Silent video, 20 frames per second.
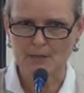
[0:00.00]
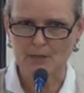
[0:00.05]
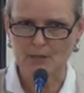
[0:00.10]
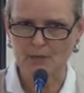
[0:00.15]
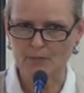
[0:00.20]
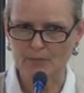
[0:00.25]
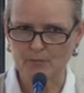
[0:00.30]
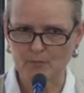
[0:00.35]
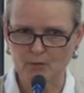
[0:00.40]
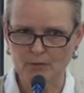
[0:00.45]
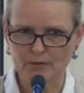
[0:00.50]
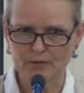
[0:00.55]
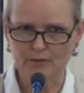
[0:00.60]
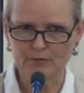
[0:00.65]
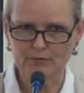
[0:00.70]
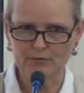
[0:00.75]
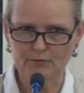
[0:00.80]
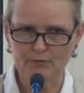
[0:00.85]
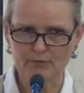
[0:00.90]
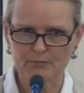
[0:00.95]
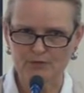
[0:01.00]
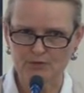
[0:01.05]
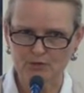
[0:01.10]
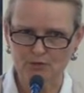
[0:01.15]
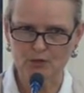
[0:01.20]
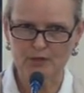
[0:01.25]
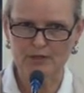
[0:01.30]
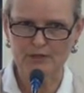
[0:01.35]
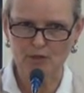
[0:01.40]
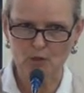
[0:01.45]
The Open Working Group
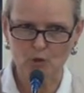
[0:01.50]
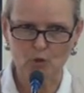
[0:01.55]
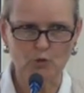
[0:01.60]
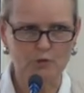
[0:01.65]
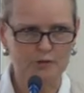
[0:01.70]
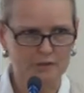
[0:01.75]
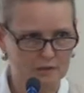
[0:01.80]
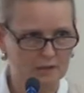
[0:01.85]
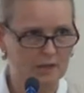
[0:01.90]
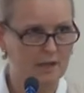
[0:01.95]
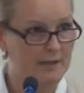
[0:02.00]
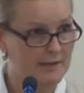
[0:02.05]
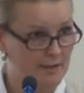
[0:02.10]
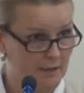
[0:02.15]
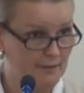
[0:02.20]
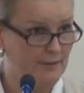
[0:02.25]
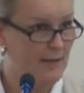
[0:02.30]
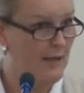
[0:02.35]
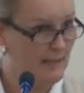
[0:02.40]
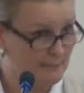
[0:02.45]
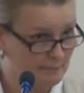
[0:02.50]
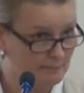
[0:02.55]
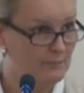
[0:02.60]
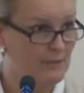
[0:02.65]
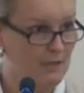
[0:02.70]
is trying to hold the line on that.